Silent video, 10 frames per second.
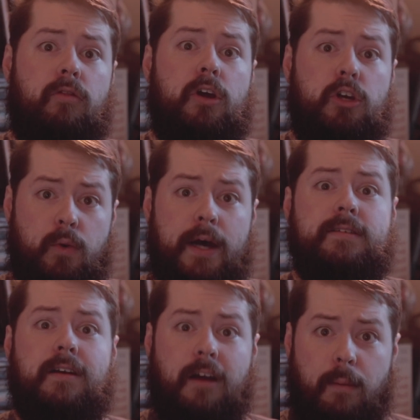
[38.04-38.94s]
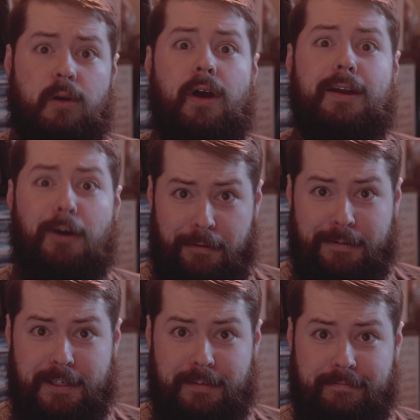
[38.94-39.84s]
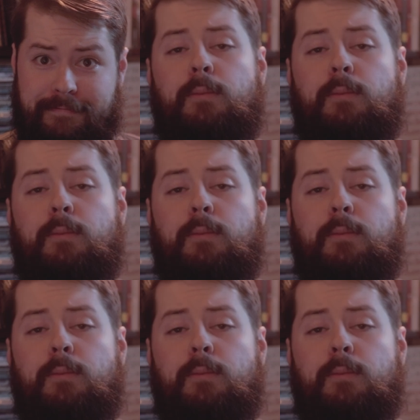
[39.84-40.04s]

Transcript: the US Copyright Office.